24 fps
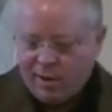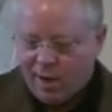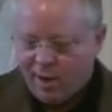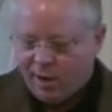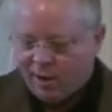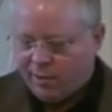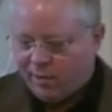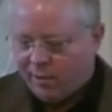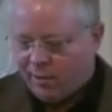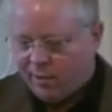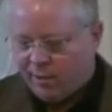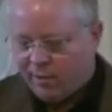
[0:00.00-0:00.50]

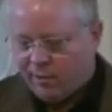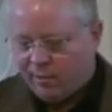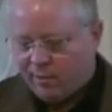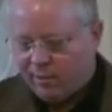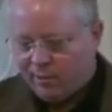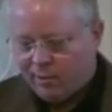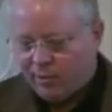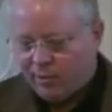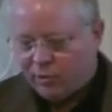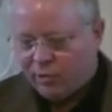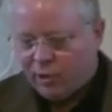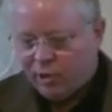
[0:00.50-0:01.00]

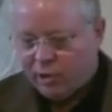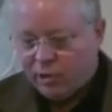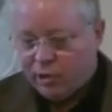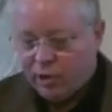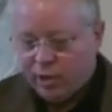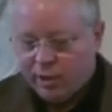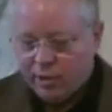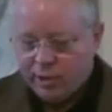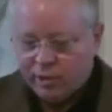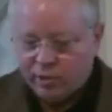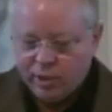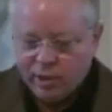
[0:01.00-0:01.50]

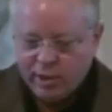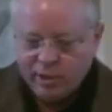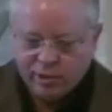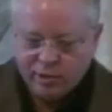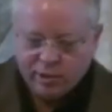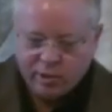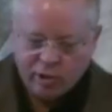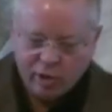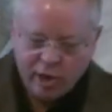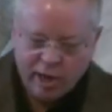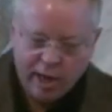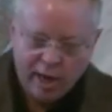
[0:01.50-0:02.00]
Yeah,
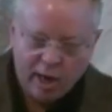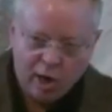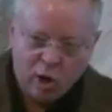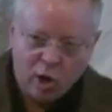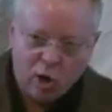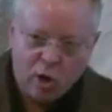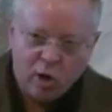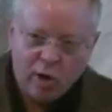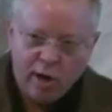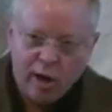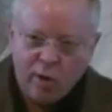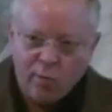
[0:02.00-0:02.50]
she had
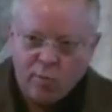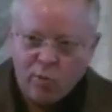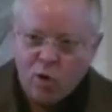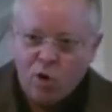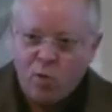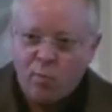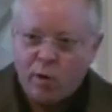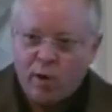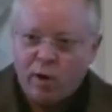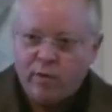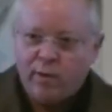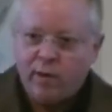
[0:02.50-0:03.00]
heard a
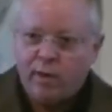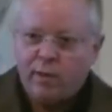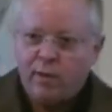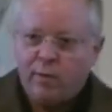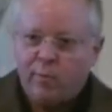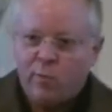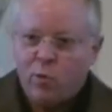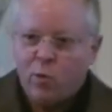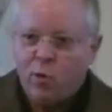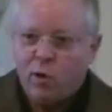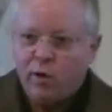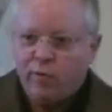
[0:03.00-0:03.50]
rumor that the
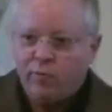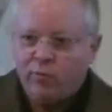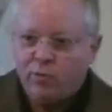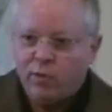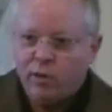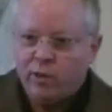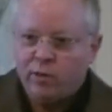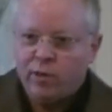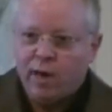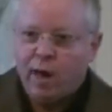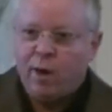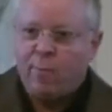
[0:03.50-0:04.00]
board of
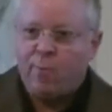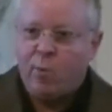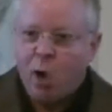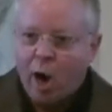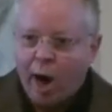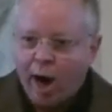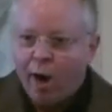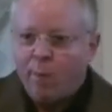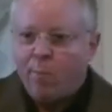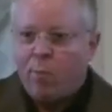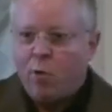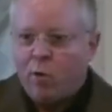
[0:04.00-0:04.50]

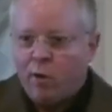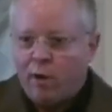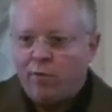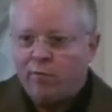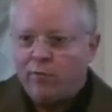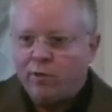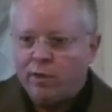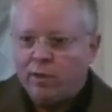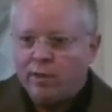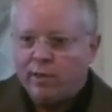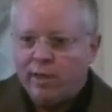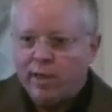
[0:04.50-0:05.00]
our board of
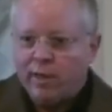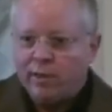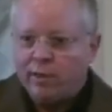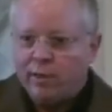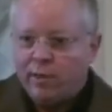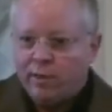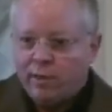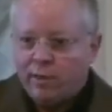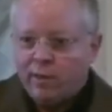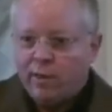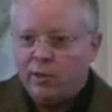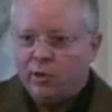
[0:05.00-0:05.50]
trustees
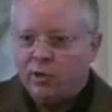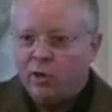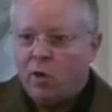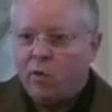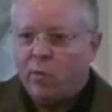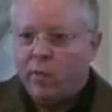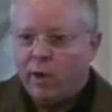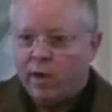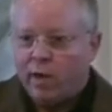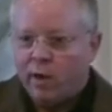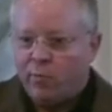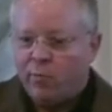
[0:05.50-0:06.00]
has
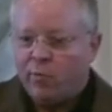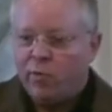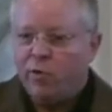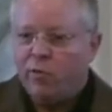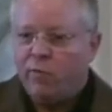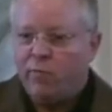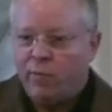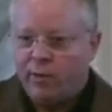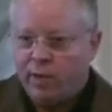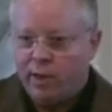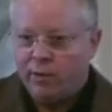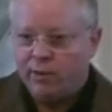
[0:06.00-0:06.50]
already
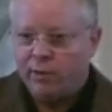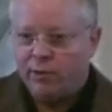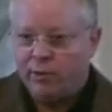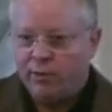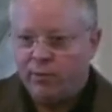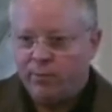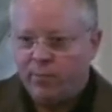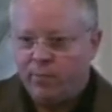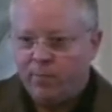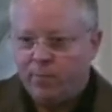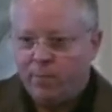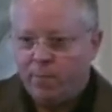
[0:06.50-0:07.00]
approved this,
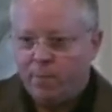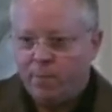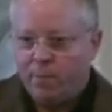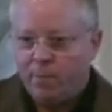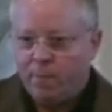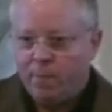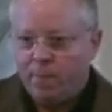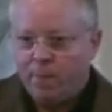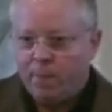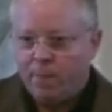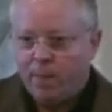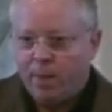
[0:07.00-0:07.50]

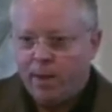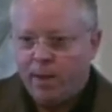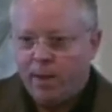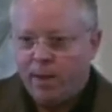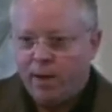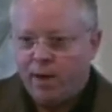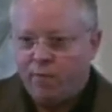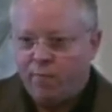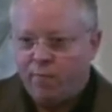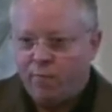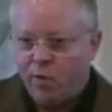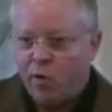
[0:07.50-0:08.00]

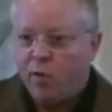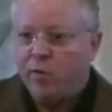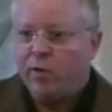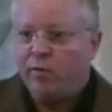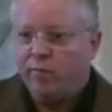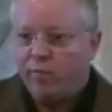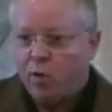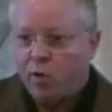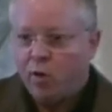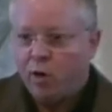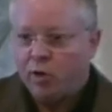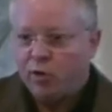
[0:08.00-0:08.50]
and have
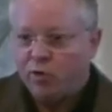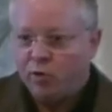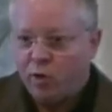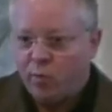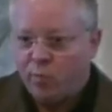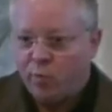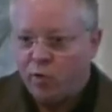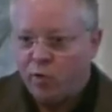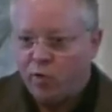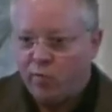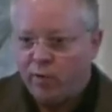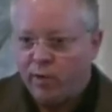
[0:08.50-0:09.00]
voted to
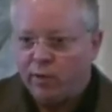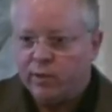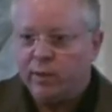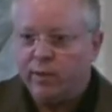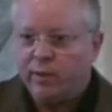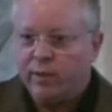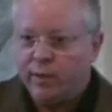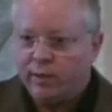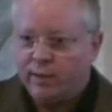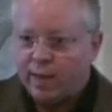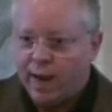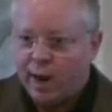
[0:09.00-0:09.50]
approve this,
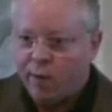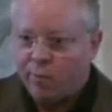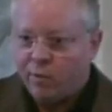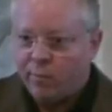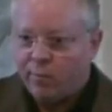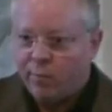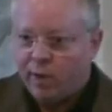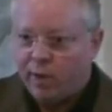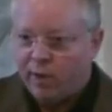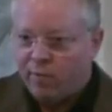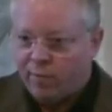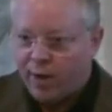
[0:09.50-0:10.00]
and that
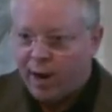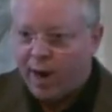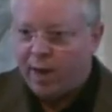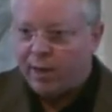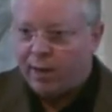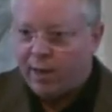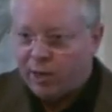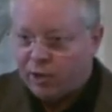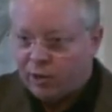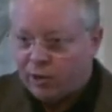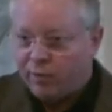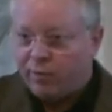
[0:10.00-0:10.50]
would be a
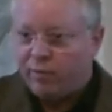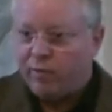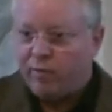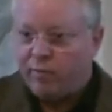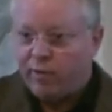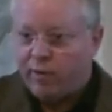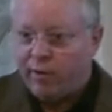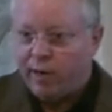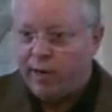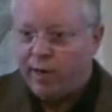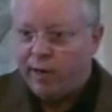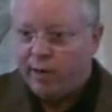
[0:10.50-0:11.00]
violation of the
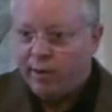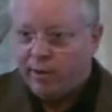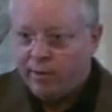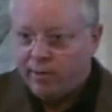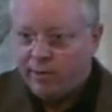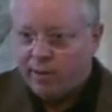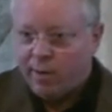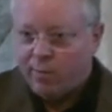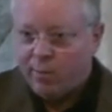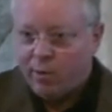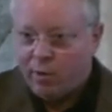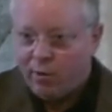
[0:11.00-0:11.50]
very
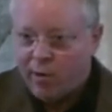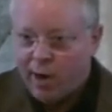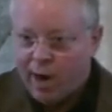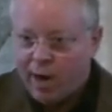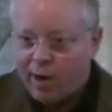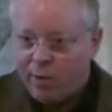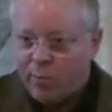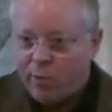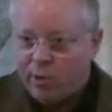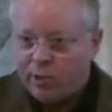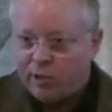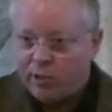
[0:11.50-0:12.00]

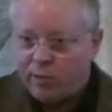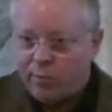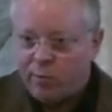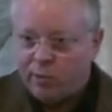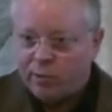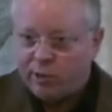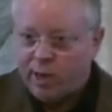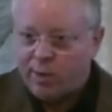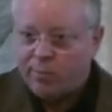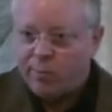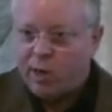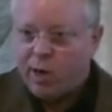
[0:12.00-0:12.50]
democratic
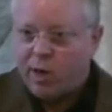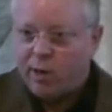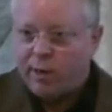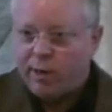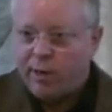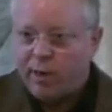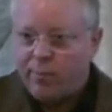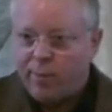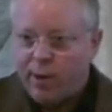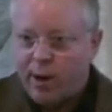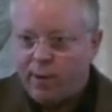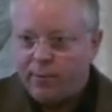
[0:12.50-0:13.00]
principles I'm
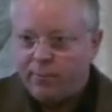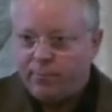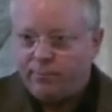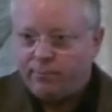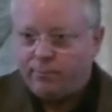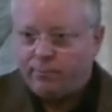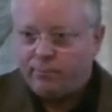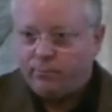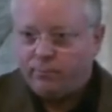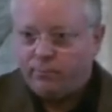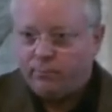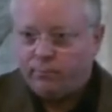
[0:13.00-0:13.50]
talking about.
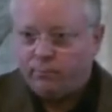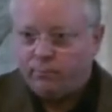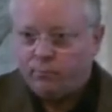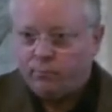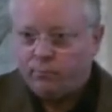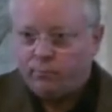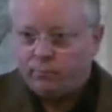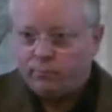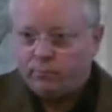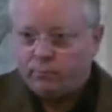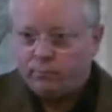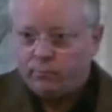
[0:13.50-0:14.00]

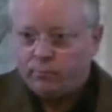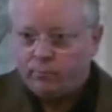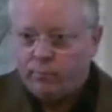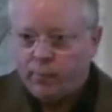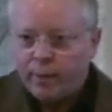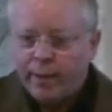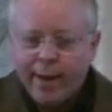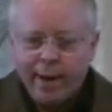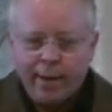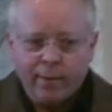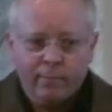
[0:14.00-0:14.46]
Yeah.